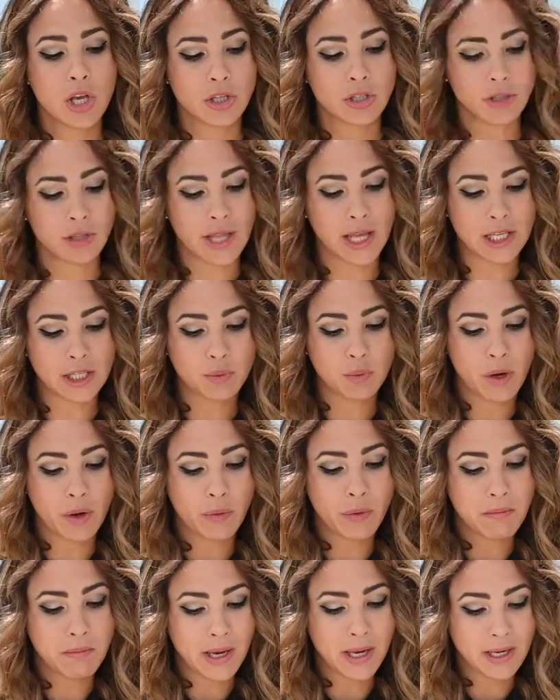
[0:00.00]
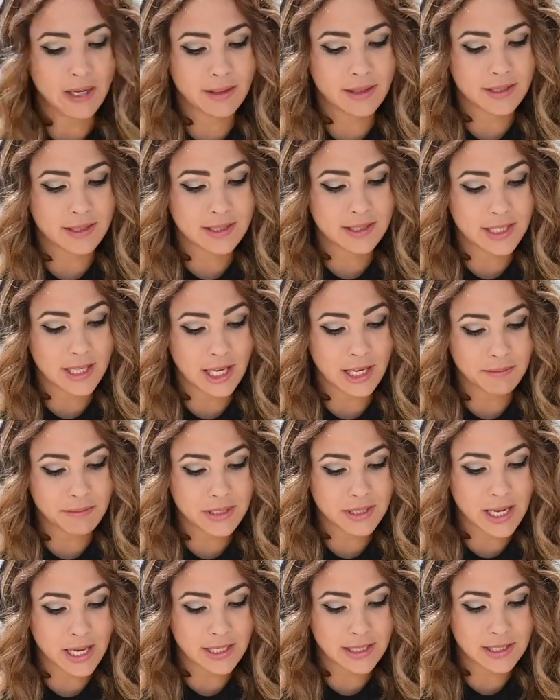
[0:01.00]
So that's why we made it the same
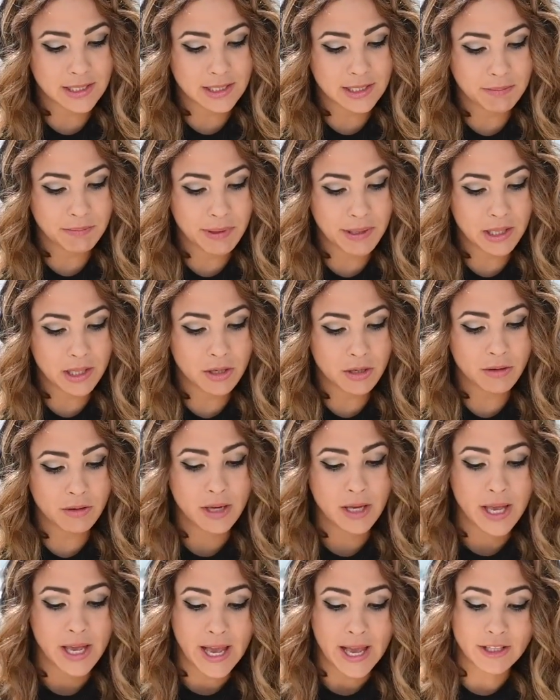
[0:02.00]
size as the pillow,